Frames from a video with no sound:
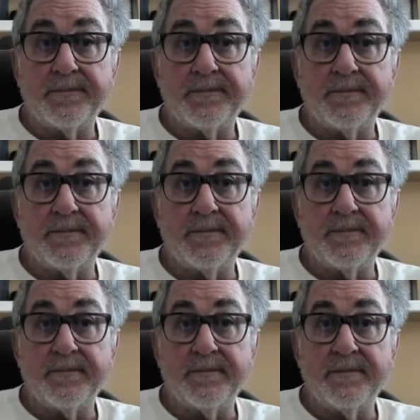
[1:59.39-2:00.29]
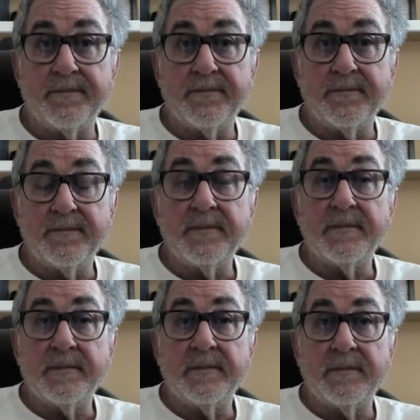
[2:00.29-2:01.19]

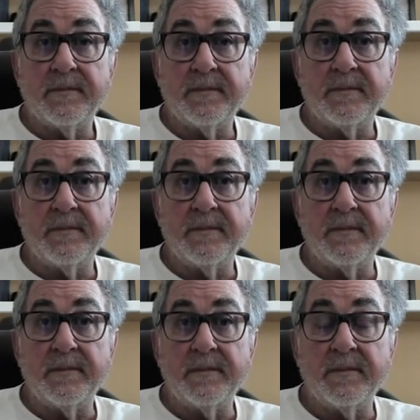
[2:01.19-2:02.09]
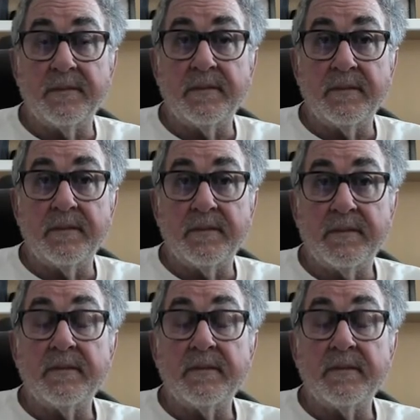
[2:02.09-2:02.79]
[no speech]